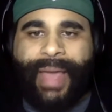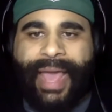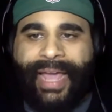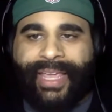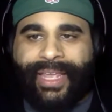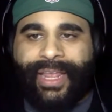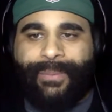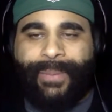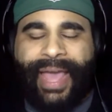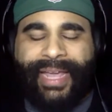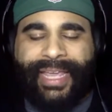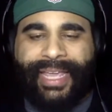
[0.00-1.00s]
Mac
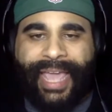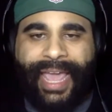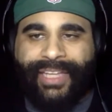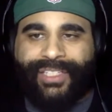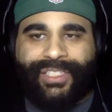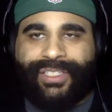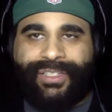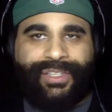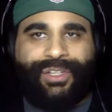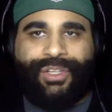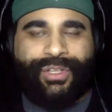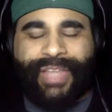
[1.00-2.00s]
and Gase,
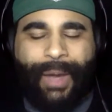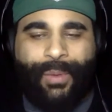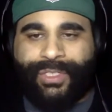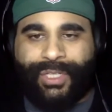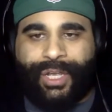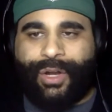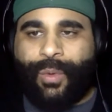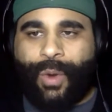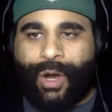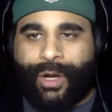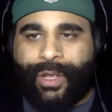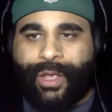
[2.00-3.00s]
that wasn't going to
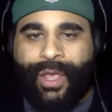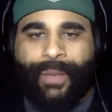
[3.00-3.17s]
work.